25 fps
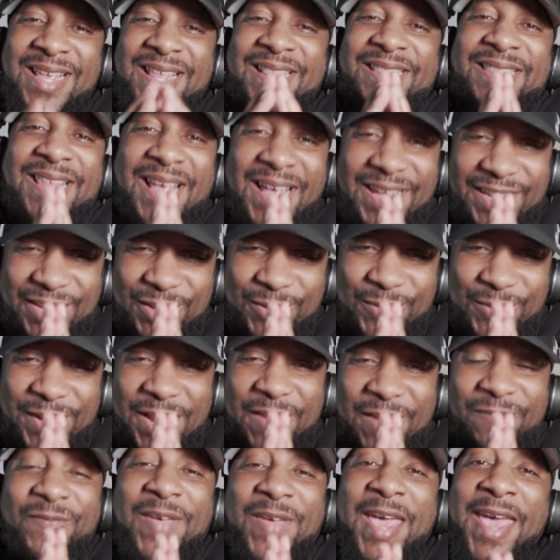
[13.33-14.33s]
Thank you in
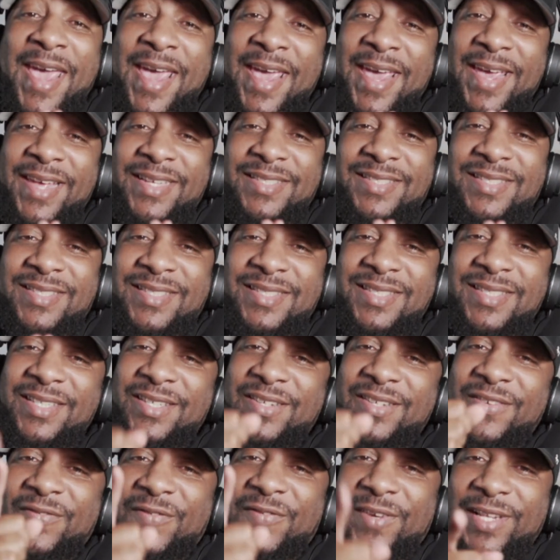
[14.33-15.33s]
advance
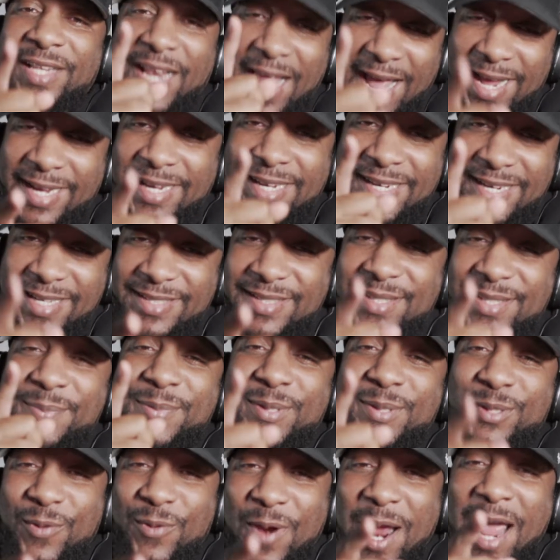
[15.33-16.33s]
for liking and
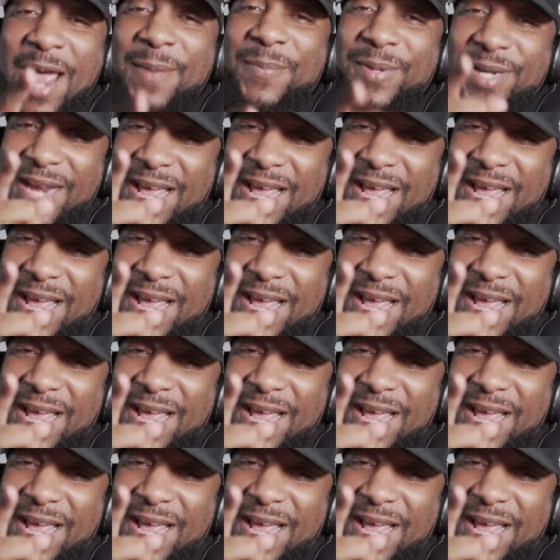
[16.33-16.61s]
subscribing.